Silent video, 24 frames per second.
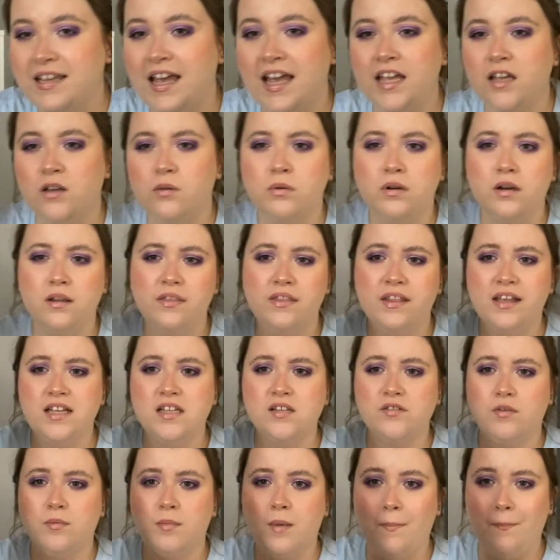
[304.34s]
take one of
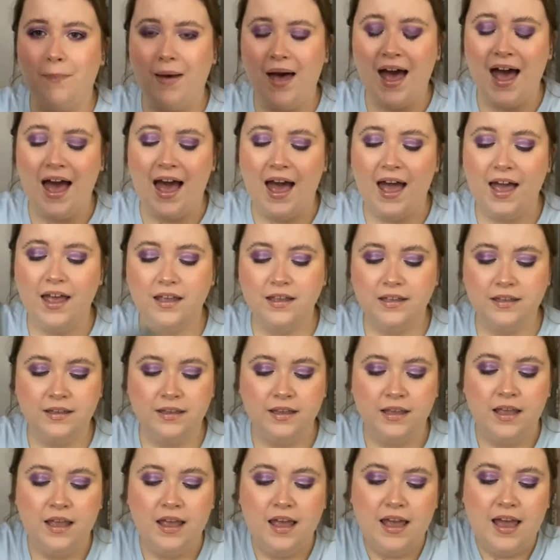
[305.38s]
these from a pack
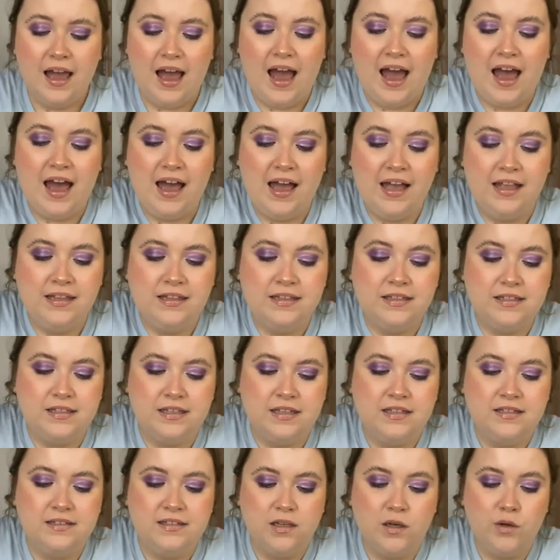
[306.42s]
and
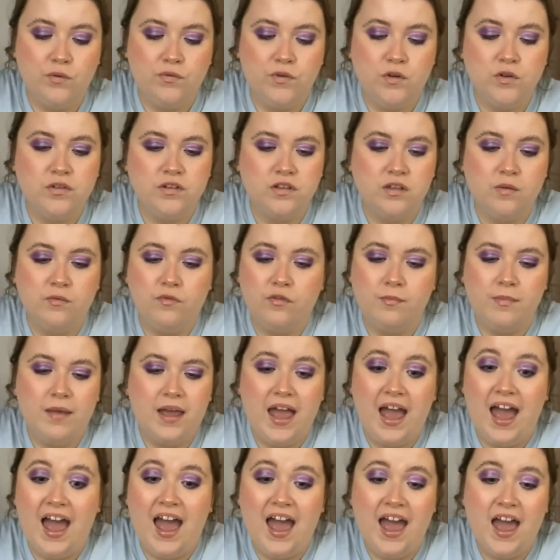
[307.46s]
instead of using them for
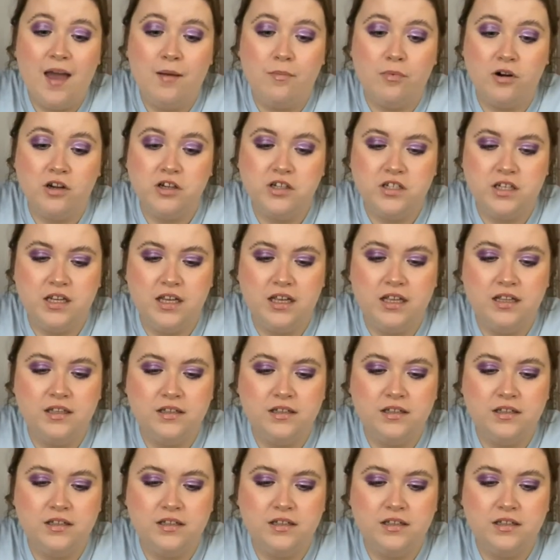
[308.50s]
my hairbands,